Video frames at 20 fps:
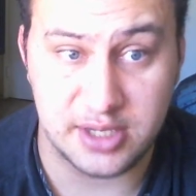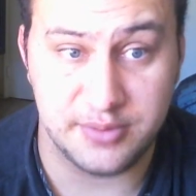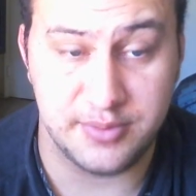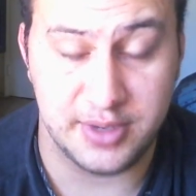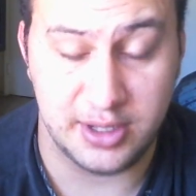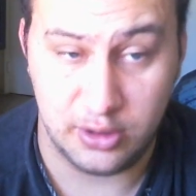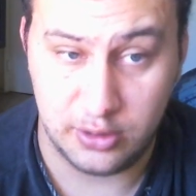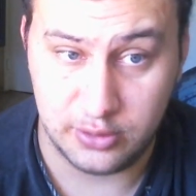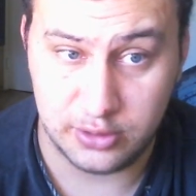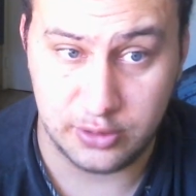the
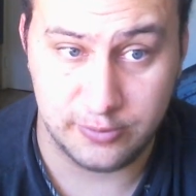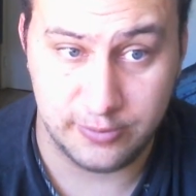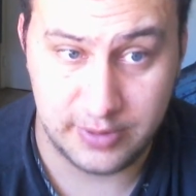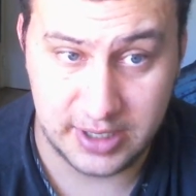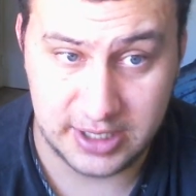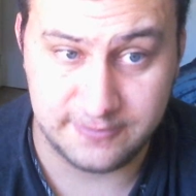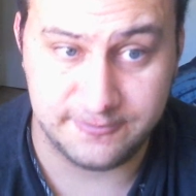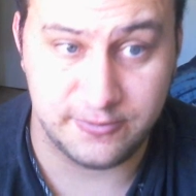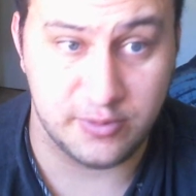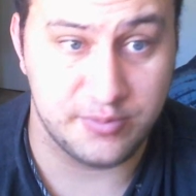middle of the
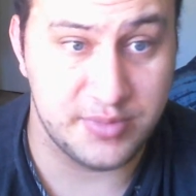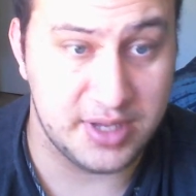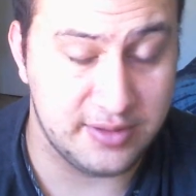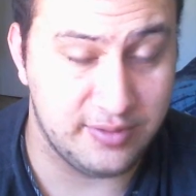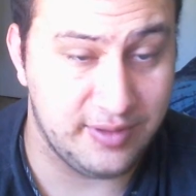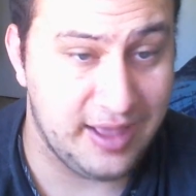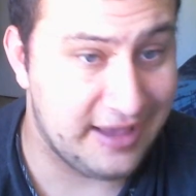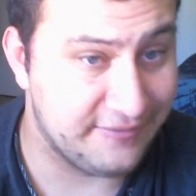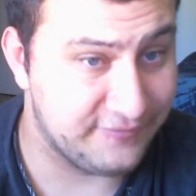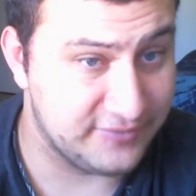ring for me
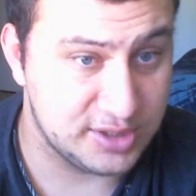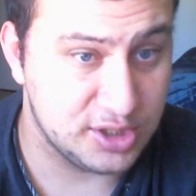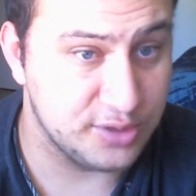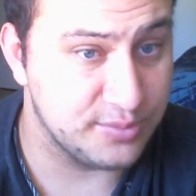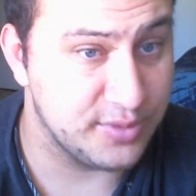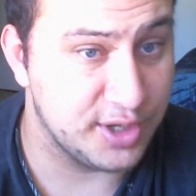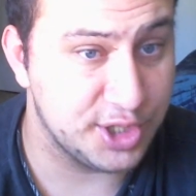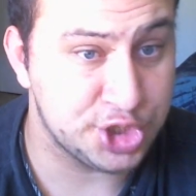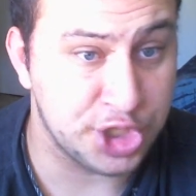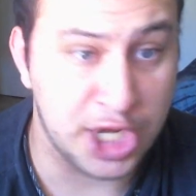laughing
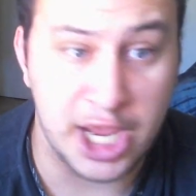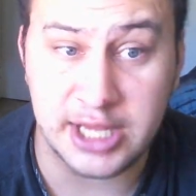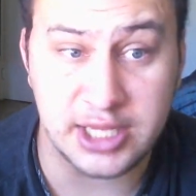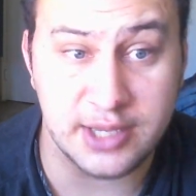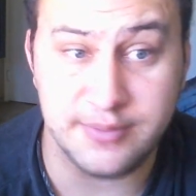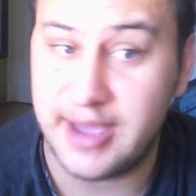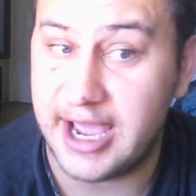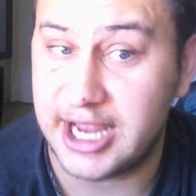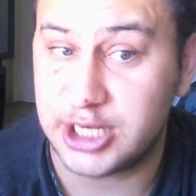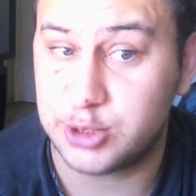too much,
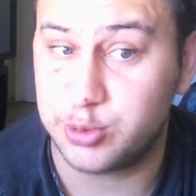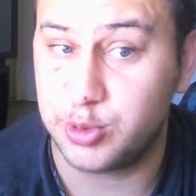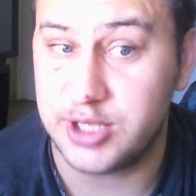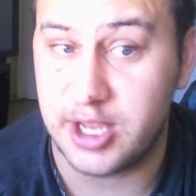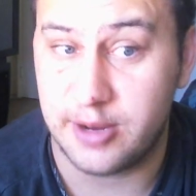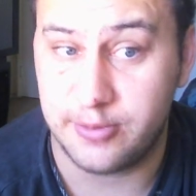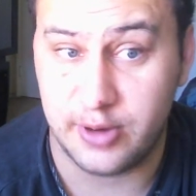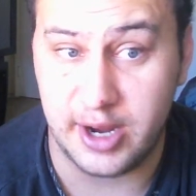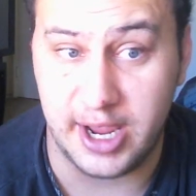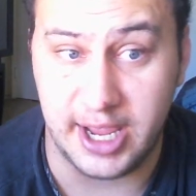and the match would
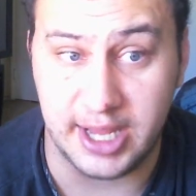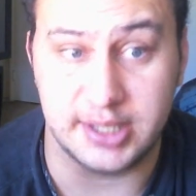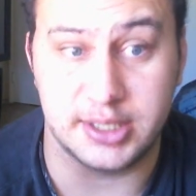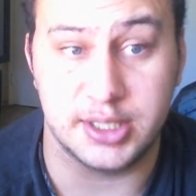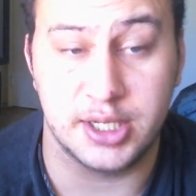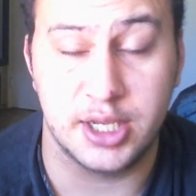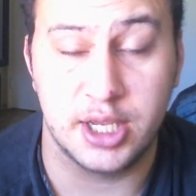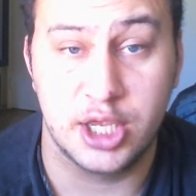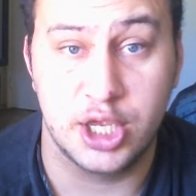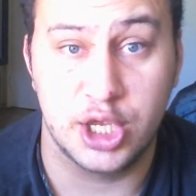never
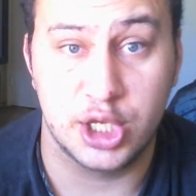end.